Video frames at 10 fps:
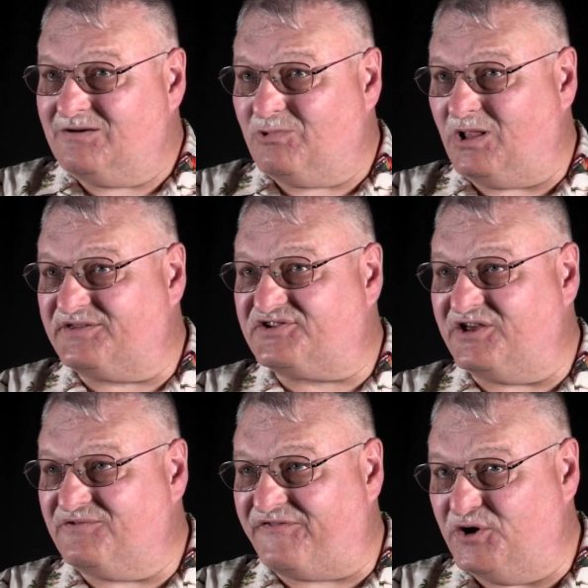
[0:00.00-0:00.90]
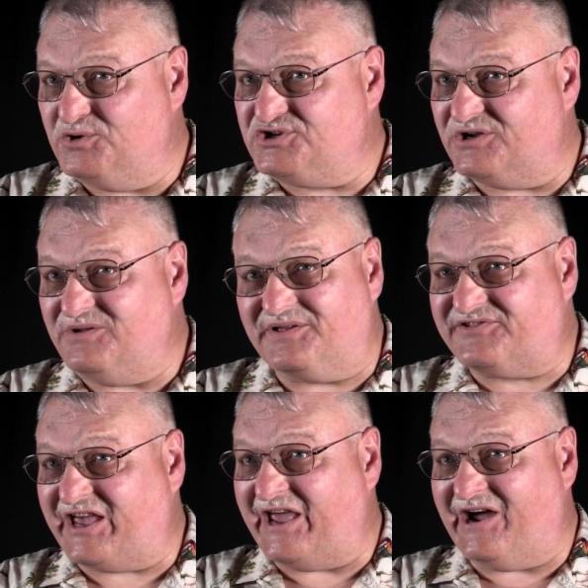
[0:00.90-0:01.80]
Well, there's confusion, it's
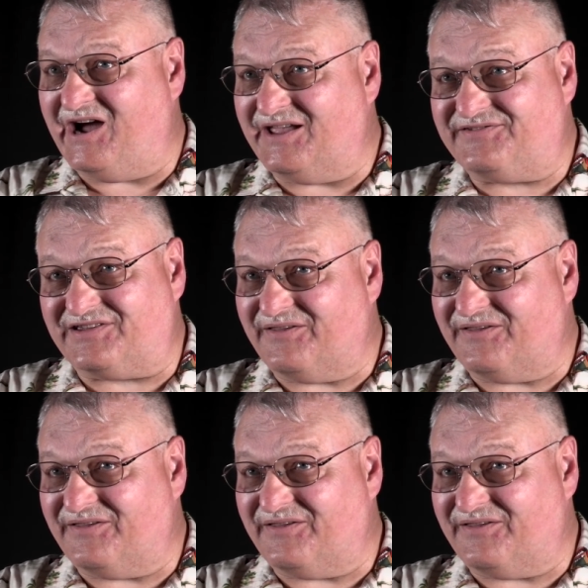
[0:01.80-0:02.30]
chaos,